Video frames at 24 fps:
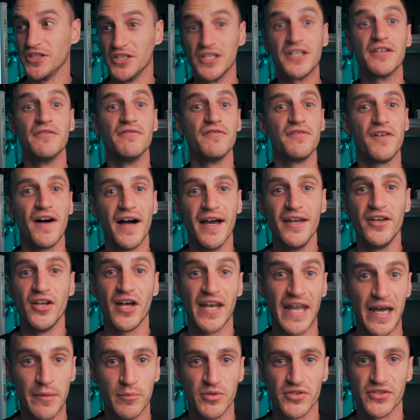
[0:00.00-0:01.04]
you can find on
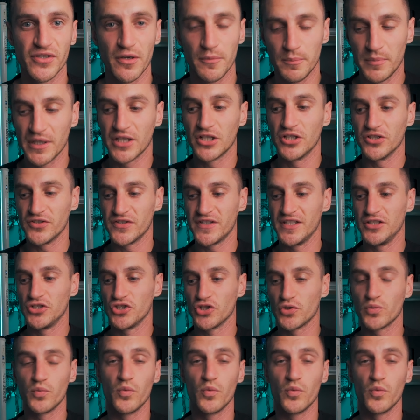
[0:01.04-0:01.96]
Amazon because they just